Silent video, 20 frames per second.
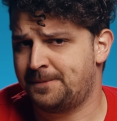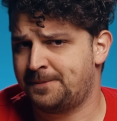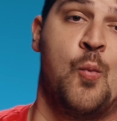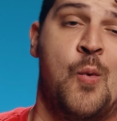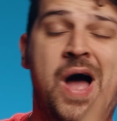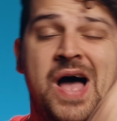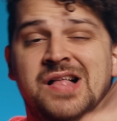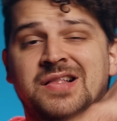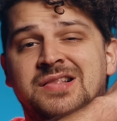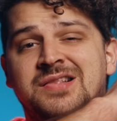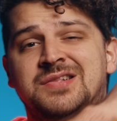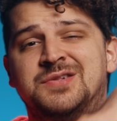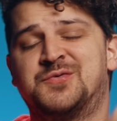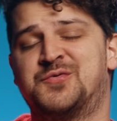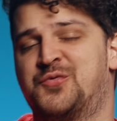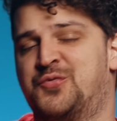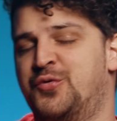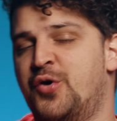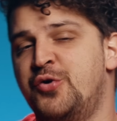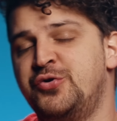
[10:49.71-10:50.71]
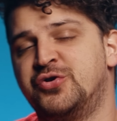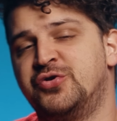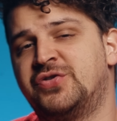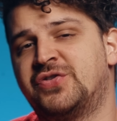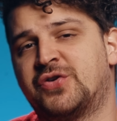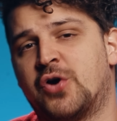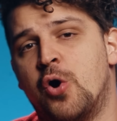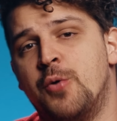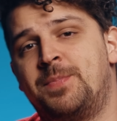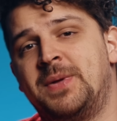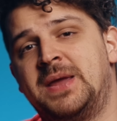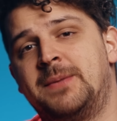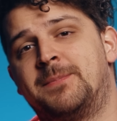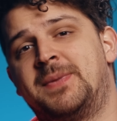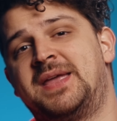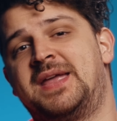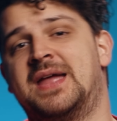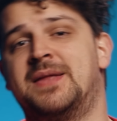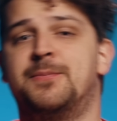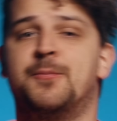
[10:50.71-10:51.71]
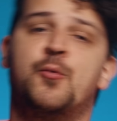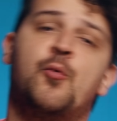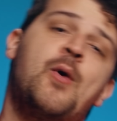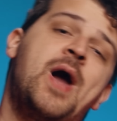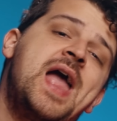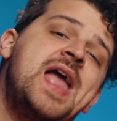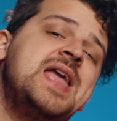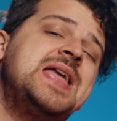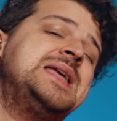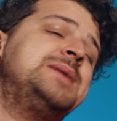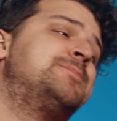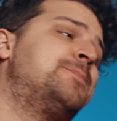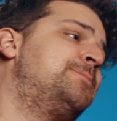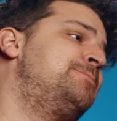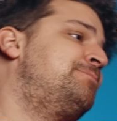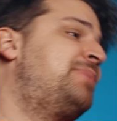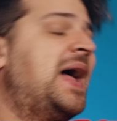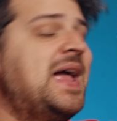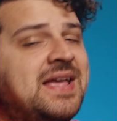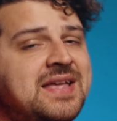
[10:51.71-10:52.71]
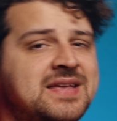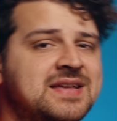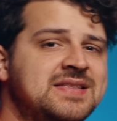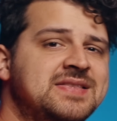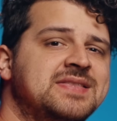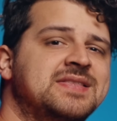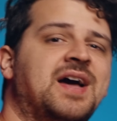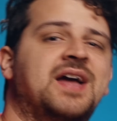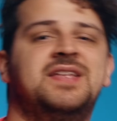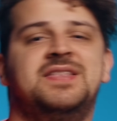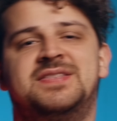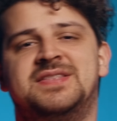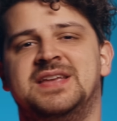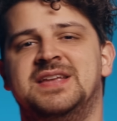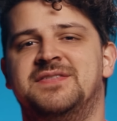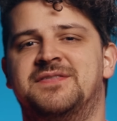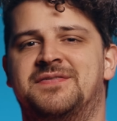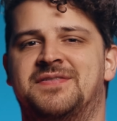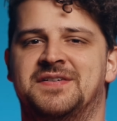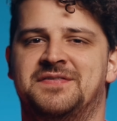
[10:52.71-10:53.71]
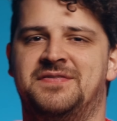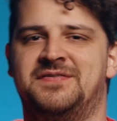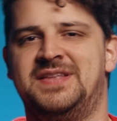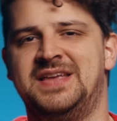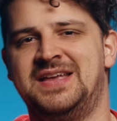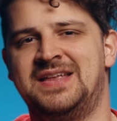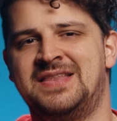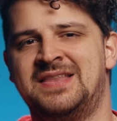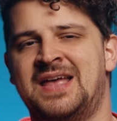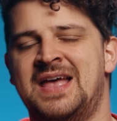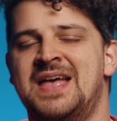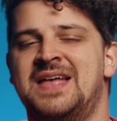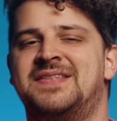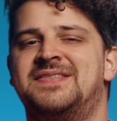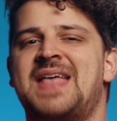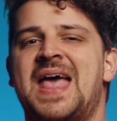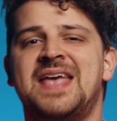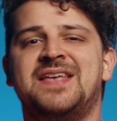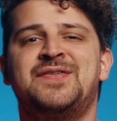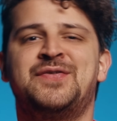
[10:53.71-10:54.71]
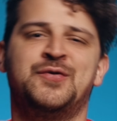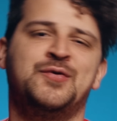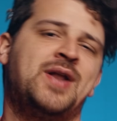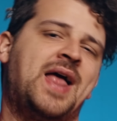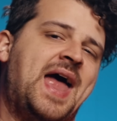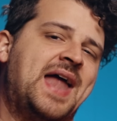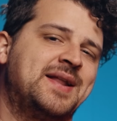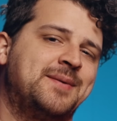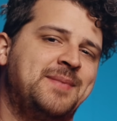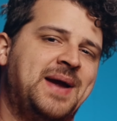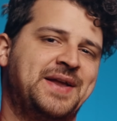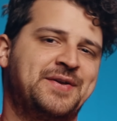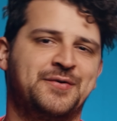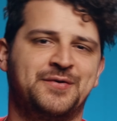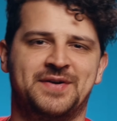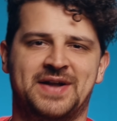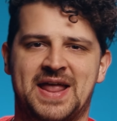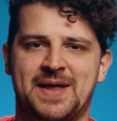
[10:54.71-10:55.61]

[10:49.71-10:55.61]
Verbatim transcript: Well, rotoscoping began way back in 1915 thanks to an animator